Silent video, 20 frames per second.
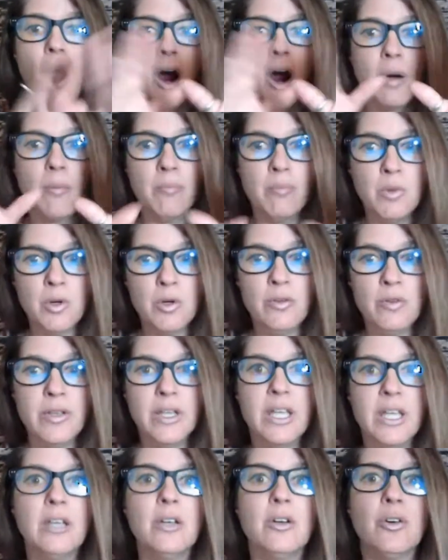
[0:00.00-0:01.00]
are
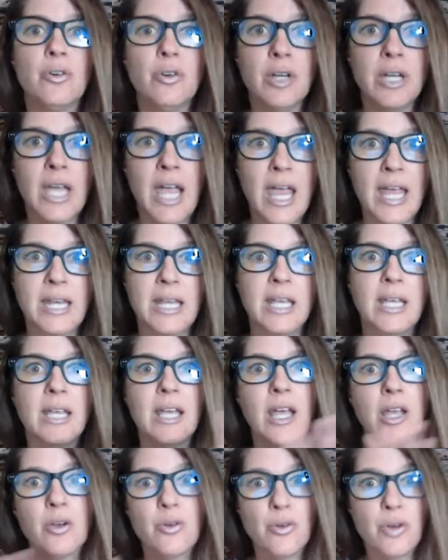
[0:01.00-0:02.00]
moving,
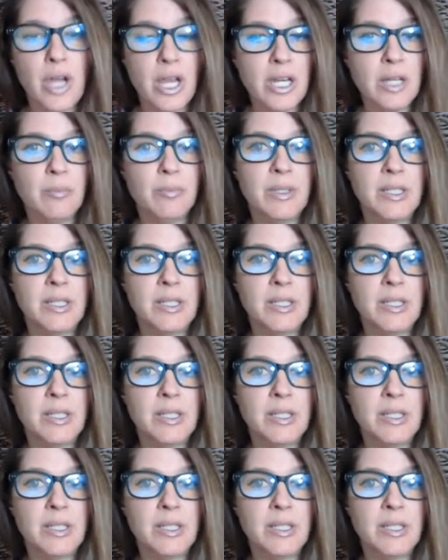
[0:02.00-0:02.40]
creating